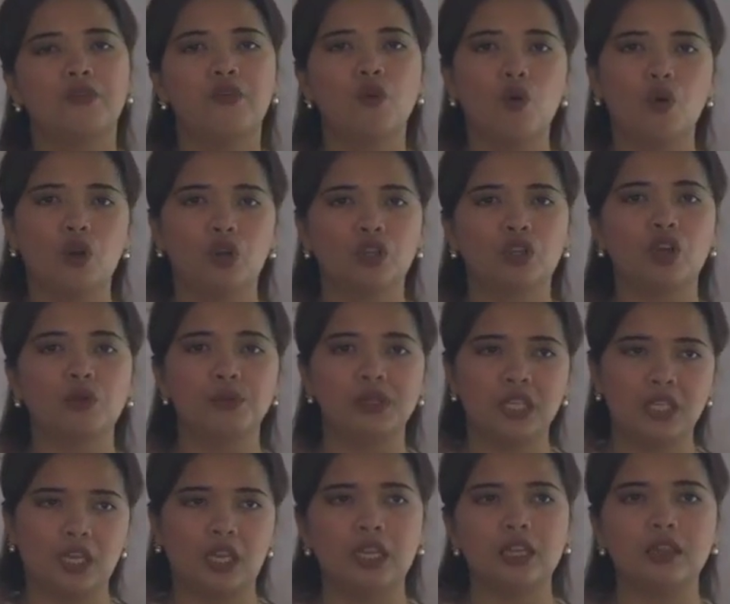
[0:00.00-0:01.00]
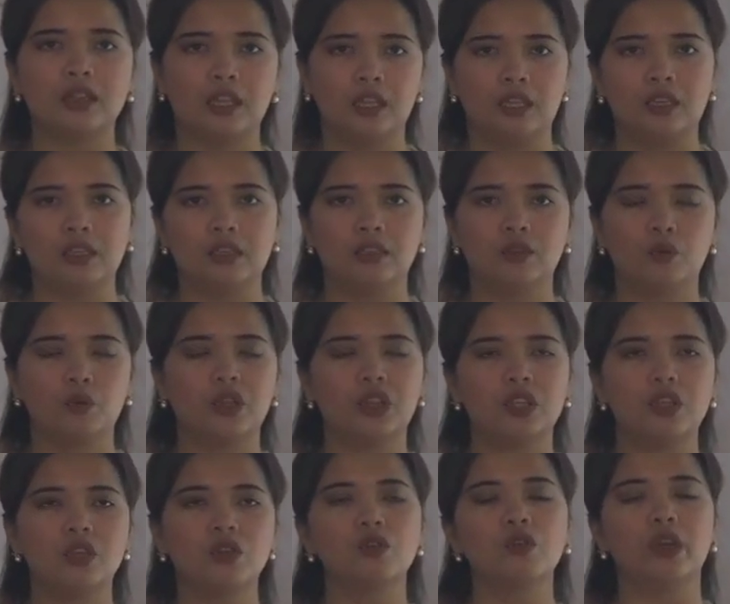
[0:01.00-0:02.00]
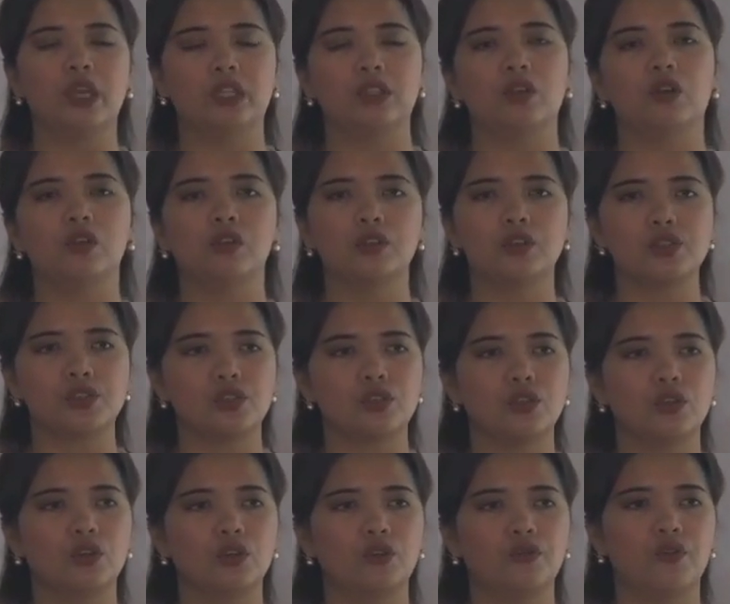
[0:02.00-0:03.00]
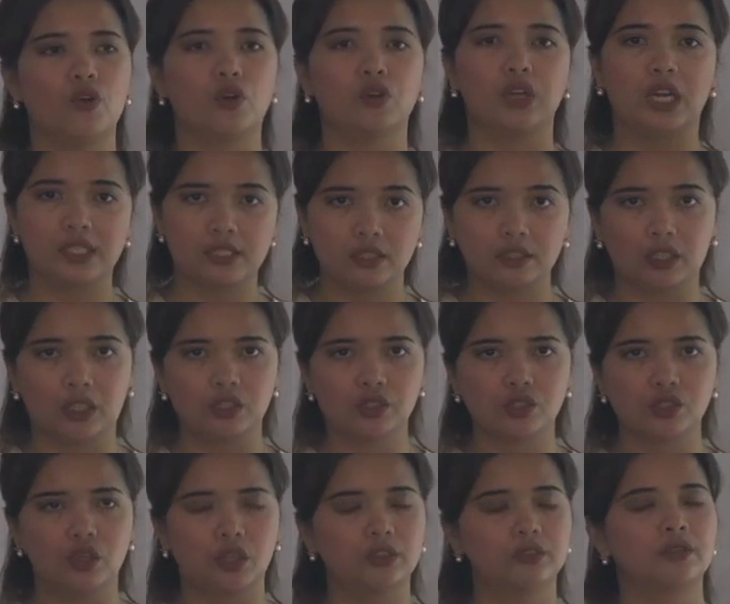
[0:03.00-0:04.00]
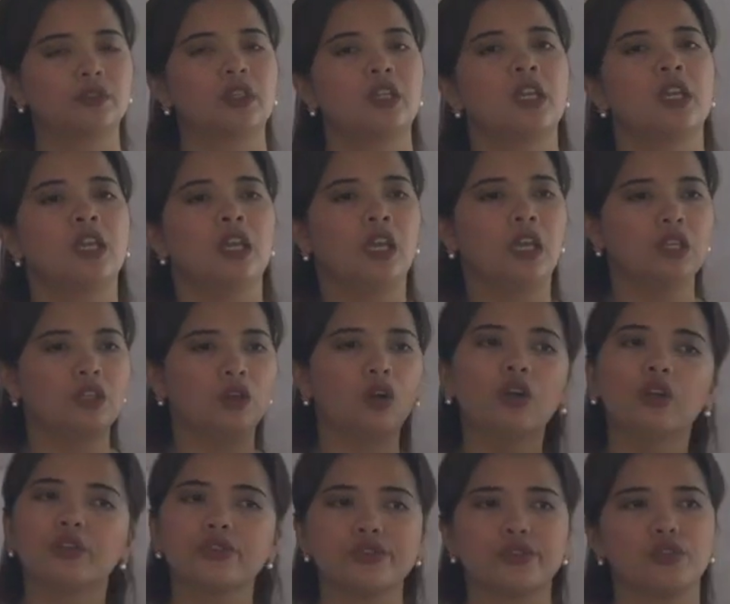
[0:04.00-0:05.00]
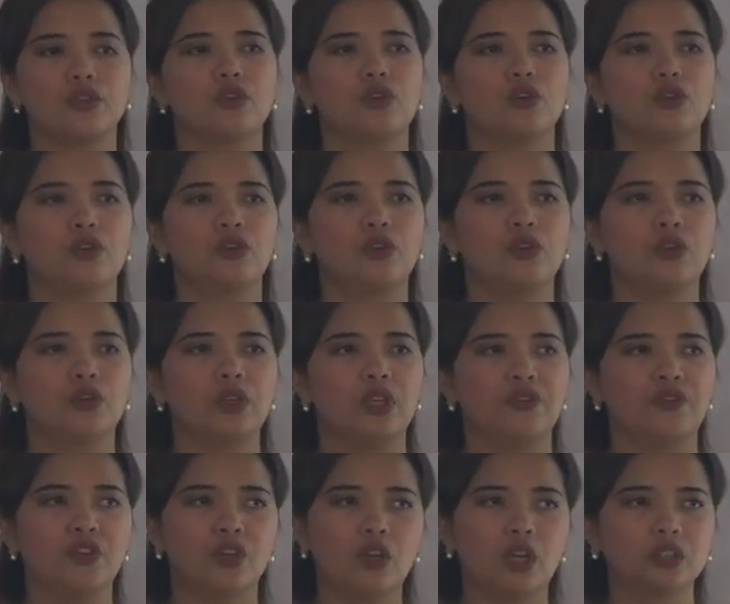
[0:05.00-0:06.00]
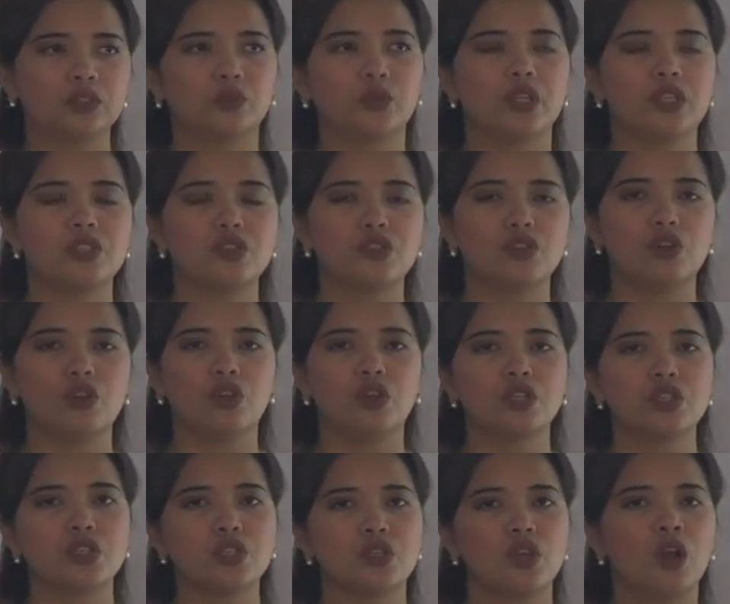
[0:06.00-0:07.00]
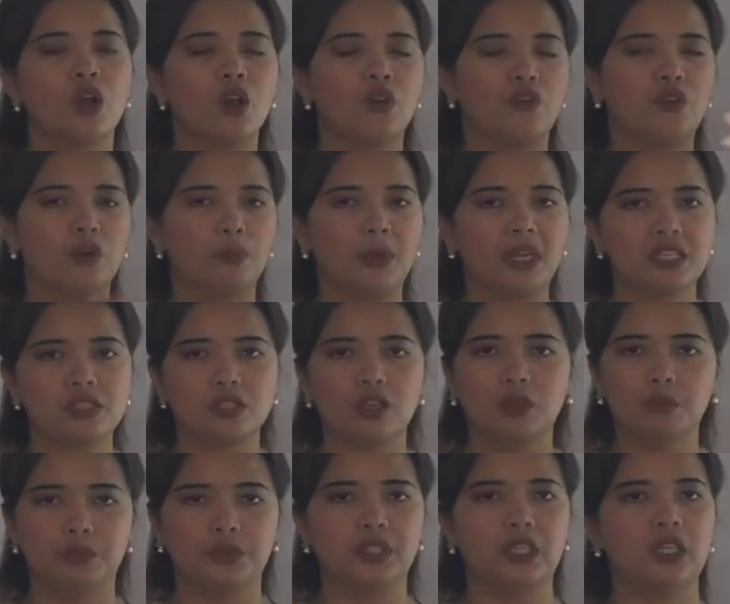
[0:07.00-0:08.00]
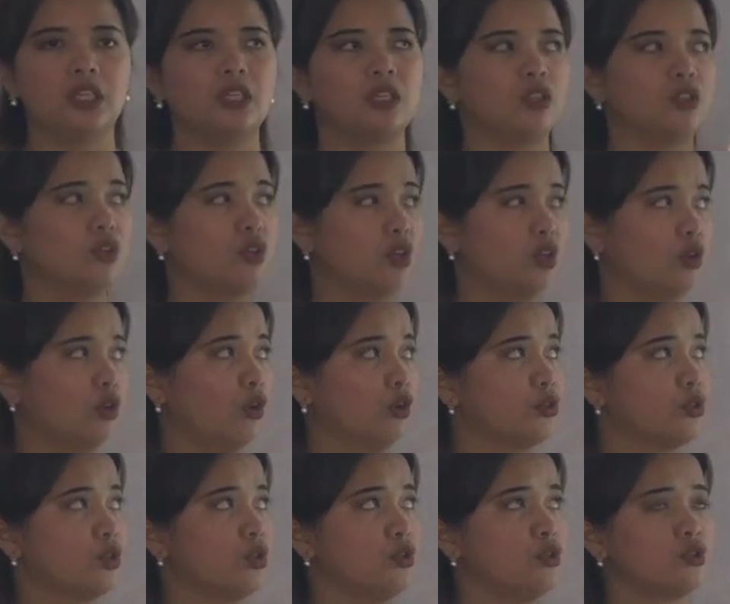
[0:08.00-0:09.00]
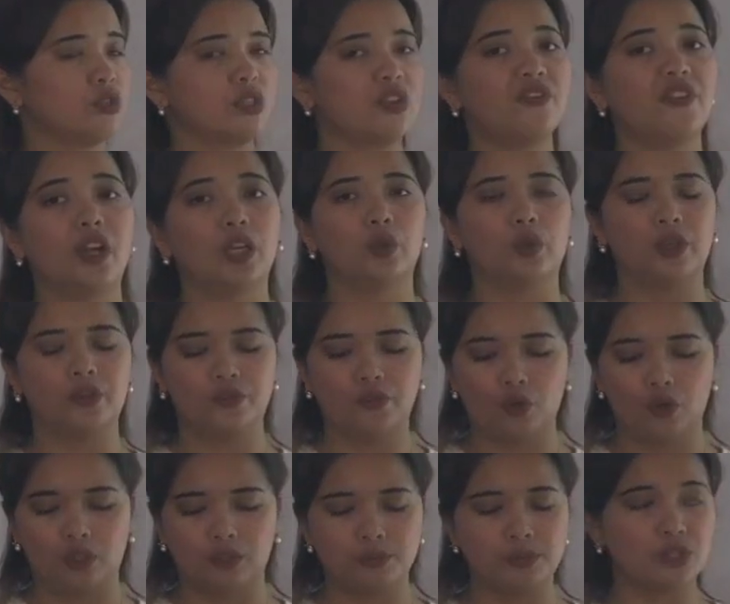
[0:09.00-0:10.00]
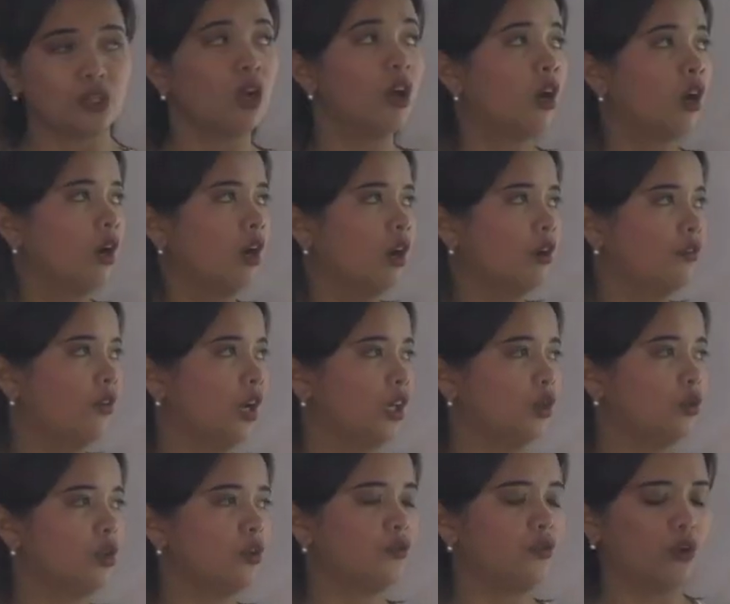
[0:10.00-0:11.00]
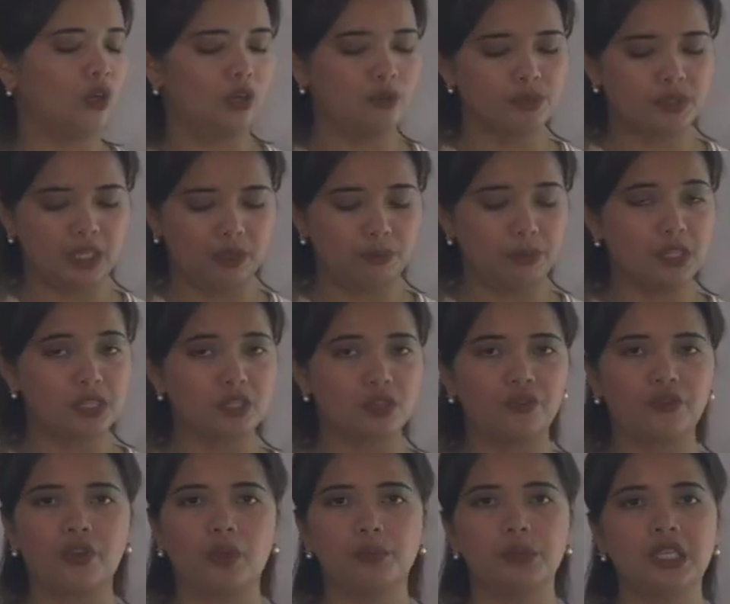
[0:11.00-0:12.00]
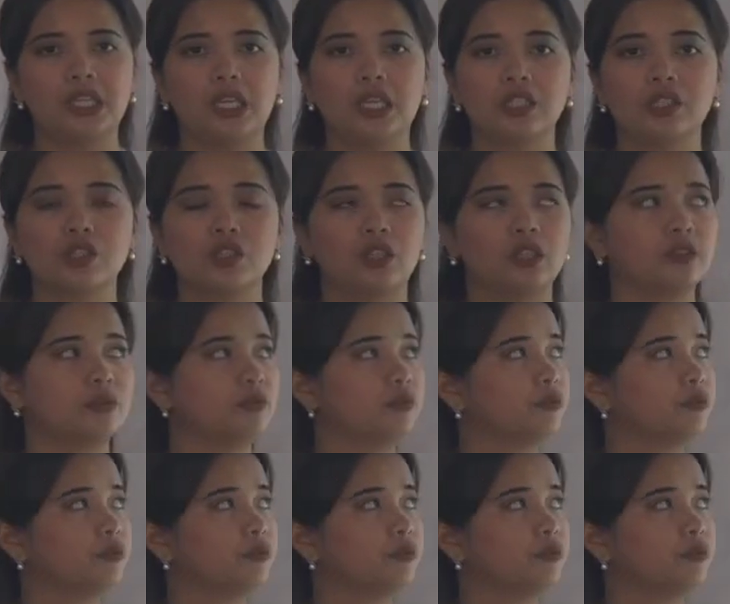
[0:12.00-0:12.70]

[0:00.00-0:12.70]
for communicating with you and also for recitation. And also, if you got questions for my subject, you can also use the following forms. Following forms and means of communication.